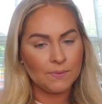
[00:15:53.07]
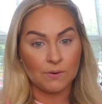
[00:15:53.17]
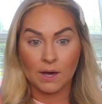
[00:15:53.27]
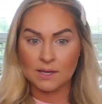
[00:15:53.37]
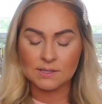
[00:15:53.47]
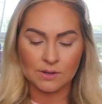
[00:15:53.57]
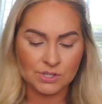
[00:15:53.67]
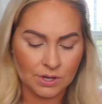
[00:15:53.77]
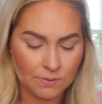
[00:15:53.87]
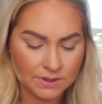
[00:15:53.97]
You guys, I'll
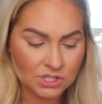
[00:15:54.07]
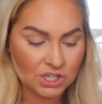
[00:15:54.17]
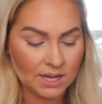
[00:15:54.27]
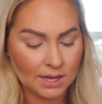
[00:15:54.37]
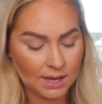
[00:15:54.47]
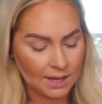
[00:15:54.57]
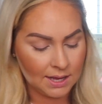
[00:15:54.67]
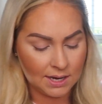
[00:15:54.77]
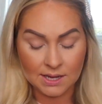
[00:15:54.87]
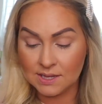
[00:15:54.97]
show you on the cheek.
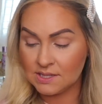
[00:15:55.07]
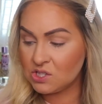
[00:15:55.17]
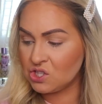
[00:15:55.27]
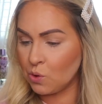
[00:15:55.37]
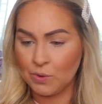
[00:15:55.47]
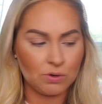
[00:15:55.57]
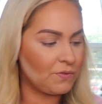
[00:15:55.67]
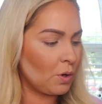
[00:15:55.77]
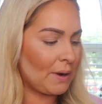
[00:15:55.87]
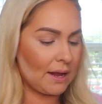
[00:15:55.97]
It is so
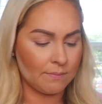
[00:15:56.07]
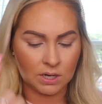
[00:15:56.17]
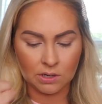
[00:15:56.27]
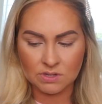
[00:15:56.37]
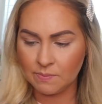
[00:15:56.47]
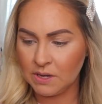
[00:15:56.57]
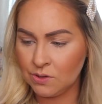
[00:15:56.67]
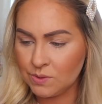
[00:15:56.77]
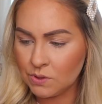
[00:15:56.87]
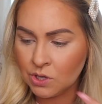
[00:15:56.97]
beautiful, but I am gonna go down my
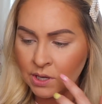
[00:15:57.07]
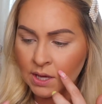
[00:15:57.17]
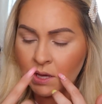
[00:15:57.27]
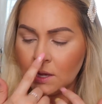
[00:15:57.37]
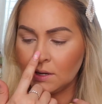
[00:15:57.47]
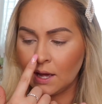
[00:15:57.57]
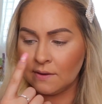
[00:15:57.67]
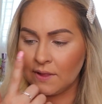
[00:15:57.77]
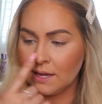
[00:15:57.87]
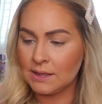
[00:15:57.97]
nose with Cookie and kind
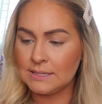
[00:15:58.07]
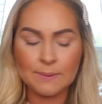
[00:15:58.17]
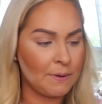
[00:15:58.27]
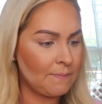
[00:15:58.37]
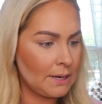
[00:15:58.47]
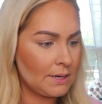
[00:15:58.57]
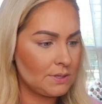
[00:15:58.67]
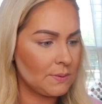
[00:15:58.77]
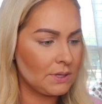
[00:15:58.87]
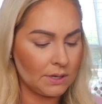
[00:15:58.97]
of like the tip of my
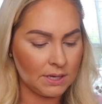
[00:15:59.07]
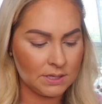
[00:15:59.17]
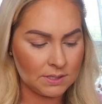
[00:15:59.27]
nose with Cookie.